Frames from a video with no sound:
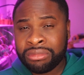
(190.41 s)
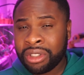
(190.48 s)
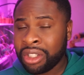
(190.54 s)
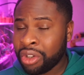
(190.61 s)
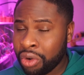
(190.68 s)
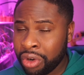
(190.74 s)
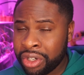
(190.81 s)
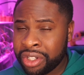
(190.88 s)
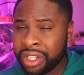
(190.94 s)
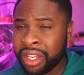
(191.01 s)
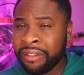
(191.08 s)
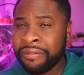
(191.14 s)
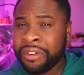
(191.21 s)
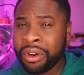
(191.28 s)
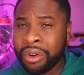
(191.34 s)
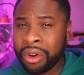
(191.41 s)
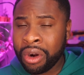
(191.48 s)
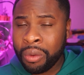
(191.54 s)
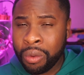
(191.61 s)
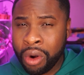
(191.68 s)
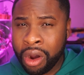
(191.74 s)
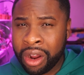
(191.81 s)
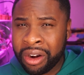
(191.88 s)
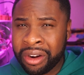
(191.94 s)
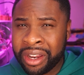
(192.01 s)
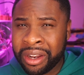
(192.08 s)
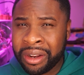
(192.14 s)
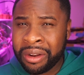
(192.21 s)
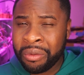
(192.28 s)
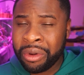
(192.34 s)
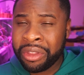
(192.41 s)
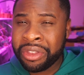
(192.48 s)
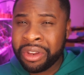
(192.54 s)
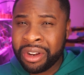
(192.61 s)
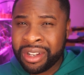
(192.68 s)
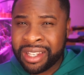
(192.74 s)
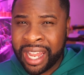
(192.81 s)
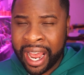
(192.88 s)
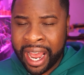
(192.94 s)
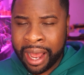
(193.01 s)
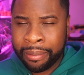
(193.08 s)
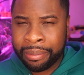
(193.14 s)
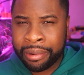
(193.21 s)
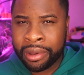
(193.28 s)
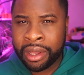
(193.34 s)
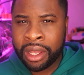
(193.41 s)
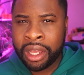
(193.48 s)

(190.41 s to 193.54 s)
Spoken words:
Of course, if you're going to water it with your tap,